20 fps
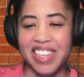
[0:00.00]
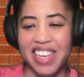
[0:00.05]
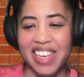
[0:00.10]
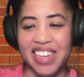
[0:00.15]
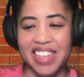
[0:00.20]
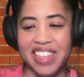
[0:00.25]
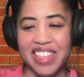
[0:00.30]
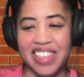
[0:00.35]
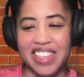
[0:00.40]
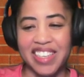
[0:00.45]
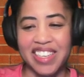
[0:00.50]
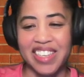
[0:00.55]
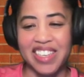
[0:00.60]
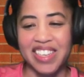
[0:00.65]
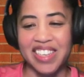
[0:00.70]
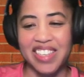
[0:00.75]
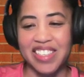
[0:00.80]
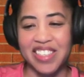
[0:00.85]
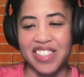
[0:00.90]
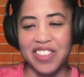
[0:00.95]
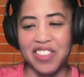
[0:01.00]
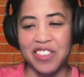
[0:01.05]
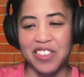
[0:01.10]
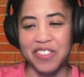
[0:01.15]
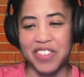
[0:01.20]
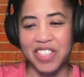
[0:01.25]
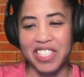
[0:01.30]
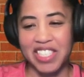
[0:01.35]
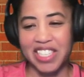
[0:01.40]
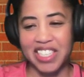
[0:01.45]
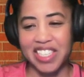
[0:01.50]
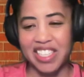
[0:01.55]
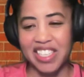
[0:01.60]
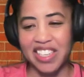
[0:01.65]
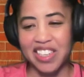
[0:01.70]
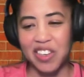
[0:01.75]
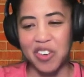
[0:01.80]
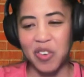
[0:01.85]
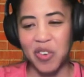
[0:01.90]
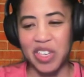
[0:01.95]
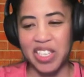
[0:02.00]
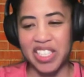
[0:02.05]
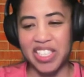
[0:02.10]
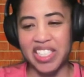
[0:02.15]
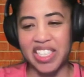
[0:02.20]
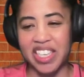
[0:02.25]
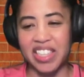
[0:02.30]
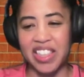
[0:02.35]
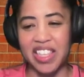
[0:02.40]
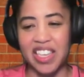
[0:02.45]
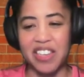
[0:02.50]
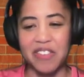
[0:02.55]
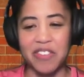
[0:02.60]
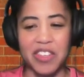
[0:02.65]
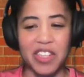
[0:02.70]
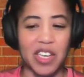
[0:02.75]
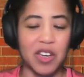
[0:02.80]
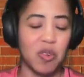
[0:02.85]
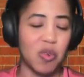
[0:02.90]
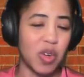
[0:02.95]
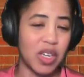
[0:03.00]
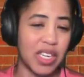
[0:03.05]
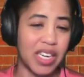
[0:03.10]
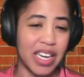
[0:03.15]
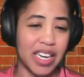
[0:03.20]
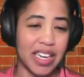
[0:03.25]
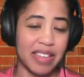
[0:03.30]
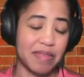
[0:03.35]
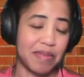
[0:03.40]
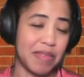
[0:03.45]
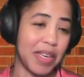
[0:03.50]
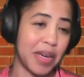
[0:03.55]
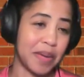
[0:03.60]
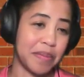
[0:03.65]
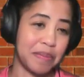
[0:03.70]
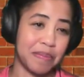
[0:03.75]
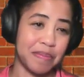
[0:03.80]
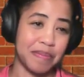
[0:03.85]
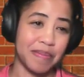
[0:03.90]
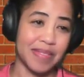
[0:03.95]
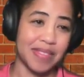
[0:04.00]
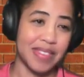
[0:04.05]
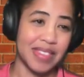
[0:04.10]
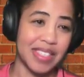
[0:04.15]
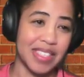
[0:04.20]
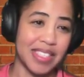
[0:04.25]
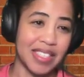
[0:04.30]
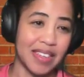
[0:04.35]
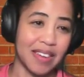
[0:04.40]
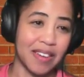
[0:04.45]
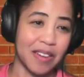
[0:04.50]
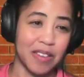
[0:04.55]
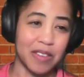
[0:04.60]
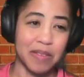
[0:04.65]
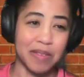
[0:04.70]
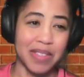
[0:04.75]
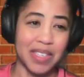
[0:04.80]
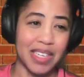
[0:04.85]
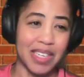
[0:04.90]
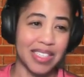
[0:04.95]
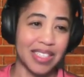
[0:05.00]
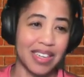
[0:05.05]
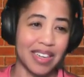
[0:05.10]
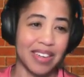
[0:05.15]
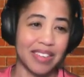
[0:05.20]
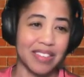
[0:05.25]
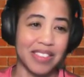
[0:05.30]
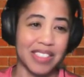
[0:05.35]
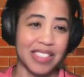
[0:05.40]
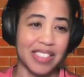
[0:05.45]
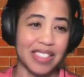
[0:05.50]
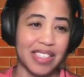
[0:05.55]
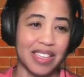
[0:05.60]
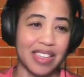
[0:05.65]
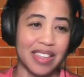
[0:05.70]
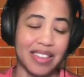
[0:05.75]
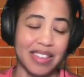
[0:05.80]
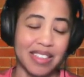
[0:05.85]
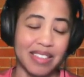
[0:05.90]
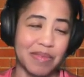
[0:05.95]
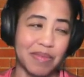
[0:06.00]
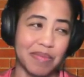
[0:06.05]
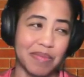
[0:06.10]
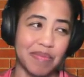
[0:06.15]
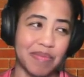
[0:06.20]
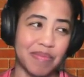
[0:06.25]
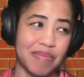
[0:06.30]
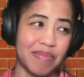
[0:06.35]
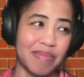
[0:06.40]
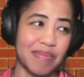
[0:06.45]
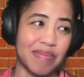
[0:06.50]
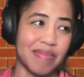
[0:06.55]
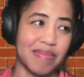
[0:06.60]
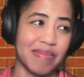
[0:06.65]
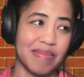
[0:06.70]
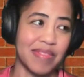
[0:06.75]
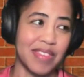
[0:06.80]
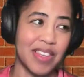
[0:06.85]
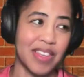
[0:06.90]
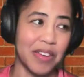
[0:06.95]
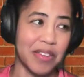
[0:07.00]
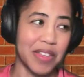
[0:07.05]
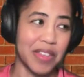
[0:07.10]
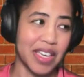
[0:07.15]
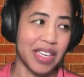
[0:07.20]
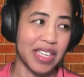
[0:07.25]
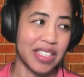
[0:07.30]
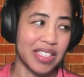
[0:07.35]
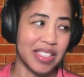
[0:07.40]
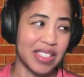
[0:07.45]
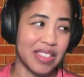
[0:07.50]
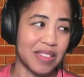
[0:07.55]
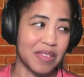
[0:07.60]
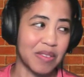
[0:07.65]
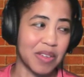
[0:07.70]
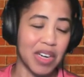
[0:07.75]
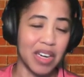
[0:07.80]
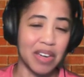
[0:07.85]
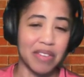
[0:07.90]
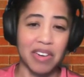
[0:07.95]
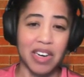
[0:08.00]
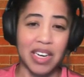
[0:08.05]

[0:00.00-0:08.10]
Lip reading: staticky Univision was a thing for like one night. Yep. Because I called him the next day. It was just kind of like, no thanks. Whatever